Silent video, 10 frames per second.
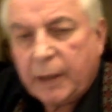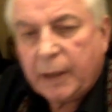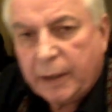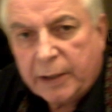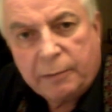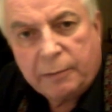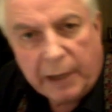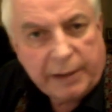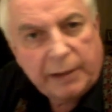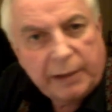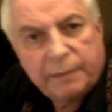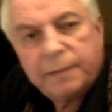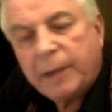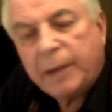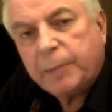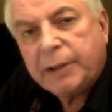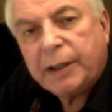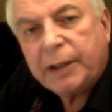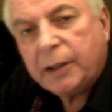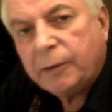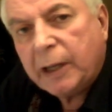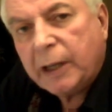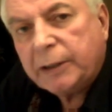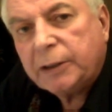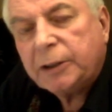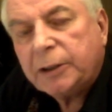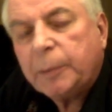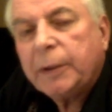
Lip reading: there's a rating of that particular relationship.